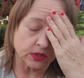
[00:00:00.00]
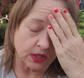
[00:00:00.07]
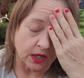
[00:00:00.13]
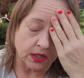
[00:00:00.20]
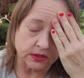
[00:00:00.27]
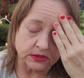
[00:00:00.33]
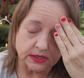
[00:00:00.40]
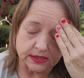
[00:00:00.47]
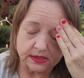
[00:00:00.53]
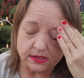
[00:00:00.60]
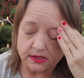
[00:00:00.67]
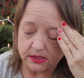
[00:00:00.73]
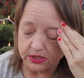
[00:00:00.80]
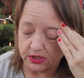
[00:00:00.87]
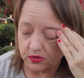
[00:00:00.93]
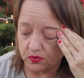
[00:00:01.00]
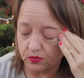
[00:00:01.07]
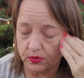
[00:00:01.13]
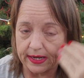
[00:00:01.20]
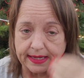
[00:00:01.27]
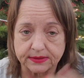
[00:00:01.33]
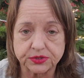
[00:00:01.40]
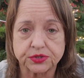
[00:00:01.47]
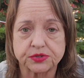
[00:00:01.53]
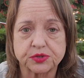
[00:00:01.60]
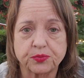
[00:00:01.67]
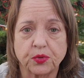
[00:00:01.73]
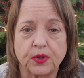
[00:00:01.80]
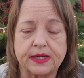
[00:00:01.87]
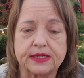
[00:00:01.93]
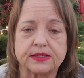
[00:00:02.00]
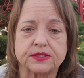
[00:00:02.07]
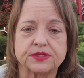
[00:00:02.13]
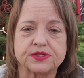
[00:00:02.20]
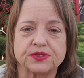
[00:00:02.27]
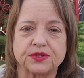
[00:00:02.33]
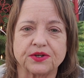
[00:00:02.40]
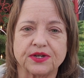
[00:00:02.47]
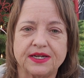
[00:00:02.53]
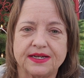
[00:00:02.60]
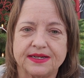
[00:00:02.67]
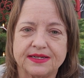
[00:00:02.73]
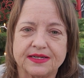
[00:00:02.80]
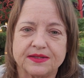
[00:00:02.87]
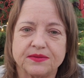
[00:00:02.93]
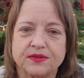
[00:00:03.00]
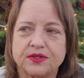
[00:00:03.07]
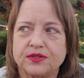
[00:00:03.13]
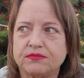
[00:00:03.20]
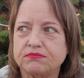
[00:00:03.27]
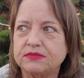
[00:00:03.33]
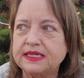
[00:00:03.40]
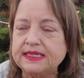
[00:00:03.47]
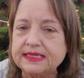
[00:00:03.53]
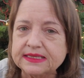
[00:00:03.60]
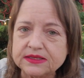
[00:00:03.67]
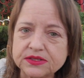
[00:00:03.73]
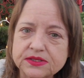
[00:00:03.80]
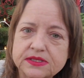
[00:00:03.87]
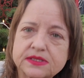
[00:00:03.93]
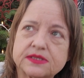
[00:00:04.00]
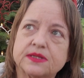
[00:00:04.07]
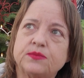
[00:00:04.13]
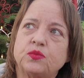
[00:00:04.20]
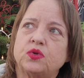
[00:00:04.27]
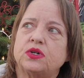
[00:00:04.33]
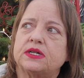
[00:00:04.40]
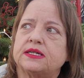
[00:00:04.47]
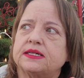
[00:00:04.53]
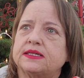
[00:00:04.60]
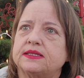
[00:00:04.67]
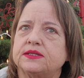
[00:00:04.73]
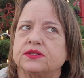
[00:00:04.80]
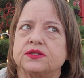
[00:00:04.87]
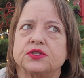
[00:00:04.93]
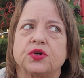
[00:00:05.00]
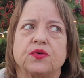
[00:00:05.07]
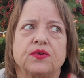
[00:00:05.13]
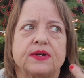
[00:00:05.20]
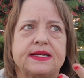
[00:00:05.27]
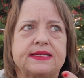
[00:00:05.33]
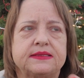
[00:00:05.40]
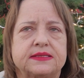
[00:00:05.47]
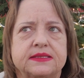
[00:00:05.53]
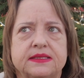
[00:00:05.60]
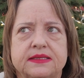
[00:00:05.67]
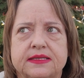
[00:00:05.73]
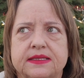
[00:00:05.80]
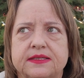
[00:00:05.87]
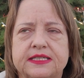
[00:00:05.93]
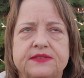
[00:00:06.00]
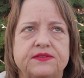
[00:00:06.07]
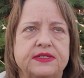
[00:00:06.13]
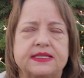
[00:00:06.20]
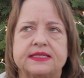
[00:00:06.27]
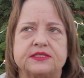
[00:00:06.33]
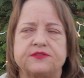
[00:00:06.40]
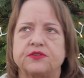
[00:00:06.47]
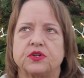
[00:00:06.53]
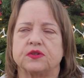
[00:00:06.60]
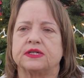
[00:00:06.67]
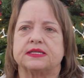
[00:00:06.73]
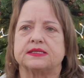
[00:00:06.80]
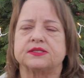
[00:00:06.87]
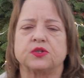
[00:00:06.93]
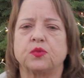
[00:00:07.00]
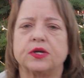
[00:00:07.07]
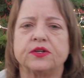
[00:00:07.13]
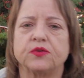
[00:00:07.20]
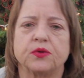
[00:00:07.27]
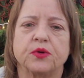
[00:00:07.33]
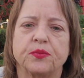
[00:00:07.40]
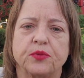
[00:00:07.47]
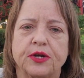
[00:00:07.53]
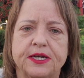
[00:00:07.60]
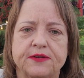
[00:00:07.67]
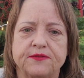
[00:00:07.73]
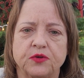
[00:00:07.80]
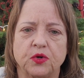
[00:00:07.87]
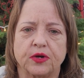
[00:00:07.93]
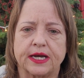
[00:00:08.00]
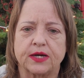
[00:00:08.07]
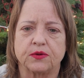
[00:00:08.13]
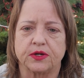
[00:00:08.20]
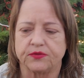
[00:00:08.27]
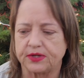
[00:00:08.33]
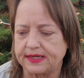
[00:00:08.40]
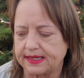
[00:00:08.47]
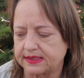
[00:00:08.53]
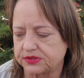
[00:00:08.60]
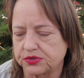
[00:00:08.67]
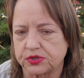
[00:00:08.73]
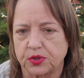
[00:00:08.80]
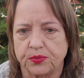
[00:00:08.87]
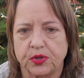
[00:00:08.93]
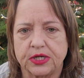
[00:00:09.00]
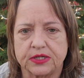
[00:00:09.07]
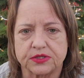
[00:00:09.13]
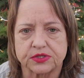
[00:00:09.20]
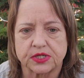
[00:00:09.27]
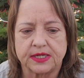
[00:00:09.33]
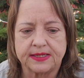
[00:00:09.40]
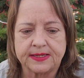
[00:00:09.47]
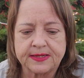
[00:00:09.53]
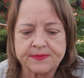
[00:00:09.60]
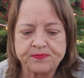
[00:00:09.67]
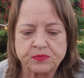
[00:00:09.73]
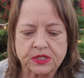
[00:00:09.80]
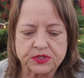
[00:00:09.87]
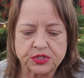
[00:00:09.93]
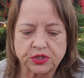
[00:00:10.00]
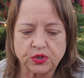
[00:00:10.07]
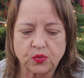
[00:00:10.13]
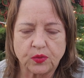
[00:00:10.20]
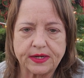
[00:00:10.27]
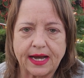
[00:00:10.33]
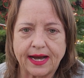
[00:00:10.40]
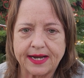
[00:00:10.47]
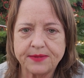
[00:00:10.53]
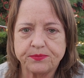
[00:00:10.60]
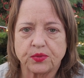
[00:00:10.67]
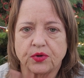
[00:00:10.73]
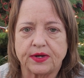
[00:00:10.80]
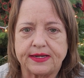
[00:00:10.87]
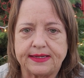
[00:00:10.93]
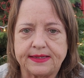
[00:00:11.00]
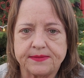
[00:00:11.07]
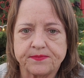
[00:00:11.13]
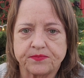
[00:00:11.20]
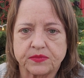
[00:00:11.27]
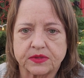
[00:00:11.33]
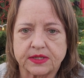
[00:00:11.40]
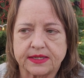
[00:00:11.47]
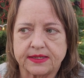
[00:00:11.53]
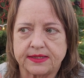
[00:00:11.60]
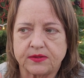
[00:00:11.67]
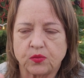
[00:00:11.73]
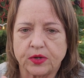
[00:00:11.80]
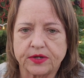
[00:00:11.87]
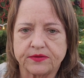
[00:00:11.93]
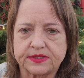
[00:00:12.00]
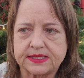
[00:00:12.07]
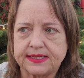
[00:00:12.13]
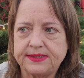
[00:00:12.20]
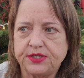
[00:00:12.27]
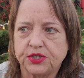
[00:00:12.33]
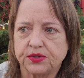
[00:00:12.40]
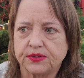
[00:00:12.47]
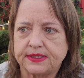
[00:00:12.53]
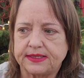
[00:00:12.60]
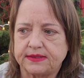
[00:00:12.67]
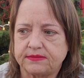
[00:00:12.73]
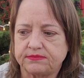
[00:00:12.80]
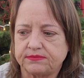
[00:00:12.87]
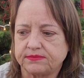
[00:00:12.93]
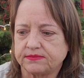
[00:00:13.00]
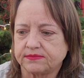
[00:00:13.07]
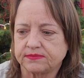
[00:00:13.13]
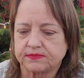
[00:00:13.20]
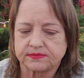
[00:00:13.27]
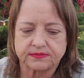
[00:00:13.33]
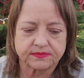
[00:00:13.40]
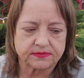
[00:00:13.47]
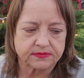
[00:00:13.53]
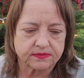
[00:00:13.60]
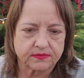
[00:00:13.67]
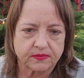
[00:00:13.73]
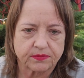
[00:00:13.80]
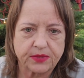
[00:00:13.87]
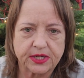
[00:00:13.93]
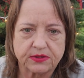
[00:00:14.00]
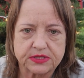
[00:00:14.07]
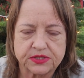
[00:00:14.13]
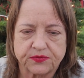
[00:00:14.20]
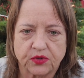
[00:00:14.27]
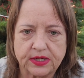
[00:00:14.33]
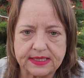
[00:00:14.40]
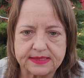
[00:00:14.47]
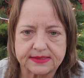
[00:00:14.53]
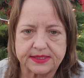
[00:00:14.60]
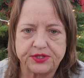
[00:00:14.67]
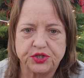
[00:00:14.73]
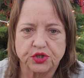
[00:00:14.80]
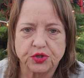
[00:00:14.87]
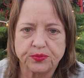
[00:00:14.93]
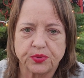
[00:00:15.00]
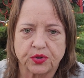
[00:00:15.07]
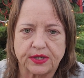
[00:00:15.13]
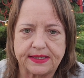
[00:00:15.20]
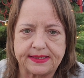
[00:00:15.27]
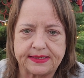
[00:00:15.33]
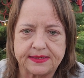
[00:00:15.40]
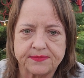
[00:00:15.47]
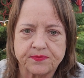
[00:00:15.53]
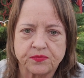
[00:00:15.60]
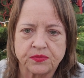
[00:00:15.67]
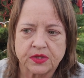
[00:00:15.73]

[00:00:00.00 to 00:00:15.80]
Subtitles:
God does, answers prayers or heals someone or creates an event for us or whatever we're praying for, however he answers our prayers. So when I'm praying, and say you're in Paris, France, and you're praying